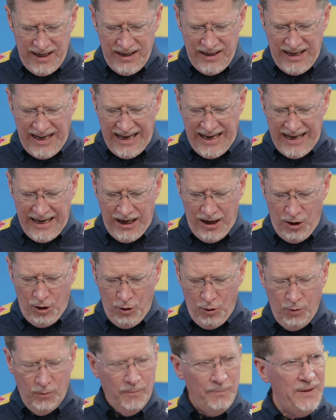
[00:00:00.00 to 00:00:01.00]
and
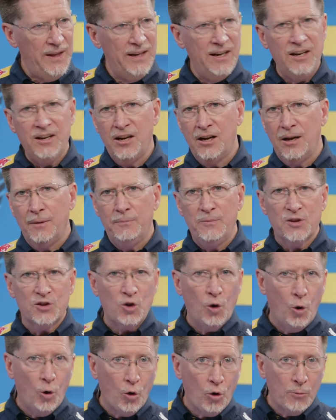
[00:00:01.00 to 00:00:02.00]
how it ended up in
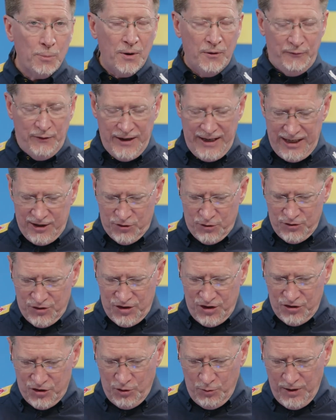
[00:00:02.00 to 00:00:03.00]
this horrible financial
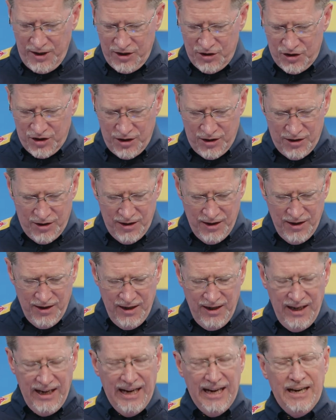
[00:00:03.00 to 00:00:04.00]
situation.
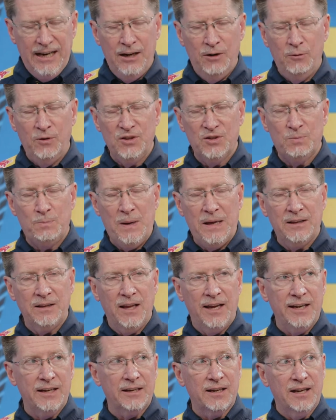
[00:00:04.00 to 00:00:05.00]
And it has
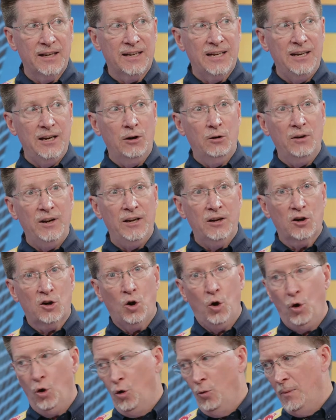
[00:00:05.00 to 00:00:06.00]
been like a canary in a
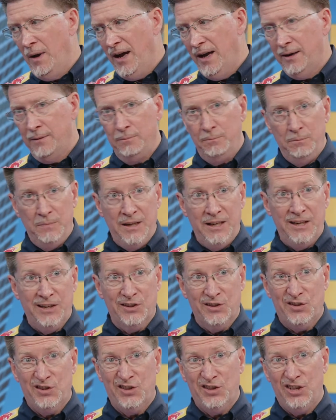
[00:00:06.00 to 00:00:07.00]
coal mine,
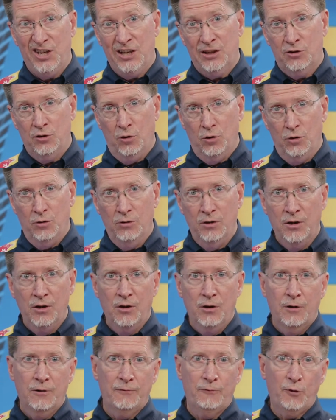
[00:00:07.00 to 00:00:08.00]
meaning a signal
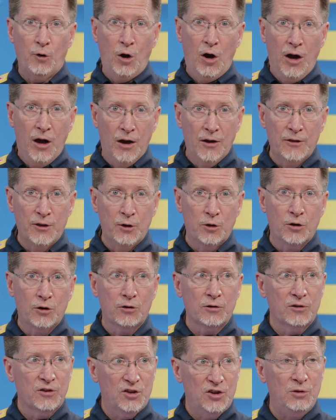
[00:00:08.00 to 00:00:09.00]
for
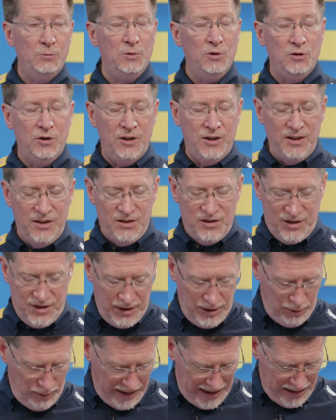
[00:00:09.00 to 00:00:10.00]
other communities
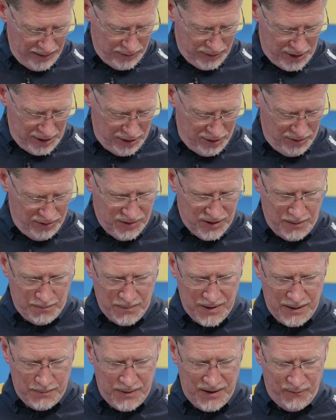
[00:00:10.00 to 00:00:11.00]
that are out there
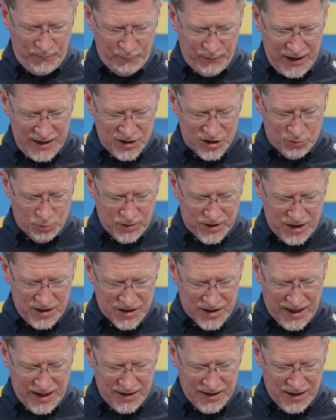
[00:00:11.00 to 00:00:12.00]
that may be faced with
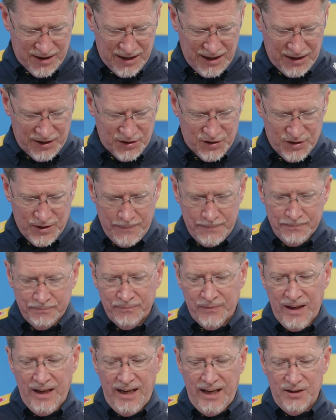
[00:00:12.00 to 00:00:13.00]
these kind of things.
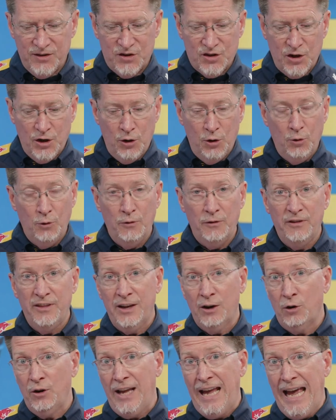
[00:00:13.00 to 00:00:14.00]
And so
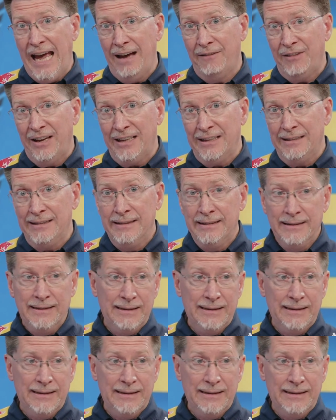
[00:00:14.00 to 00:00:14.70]
there you have it.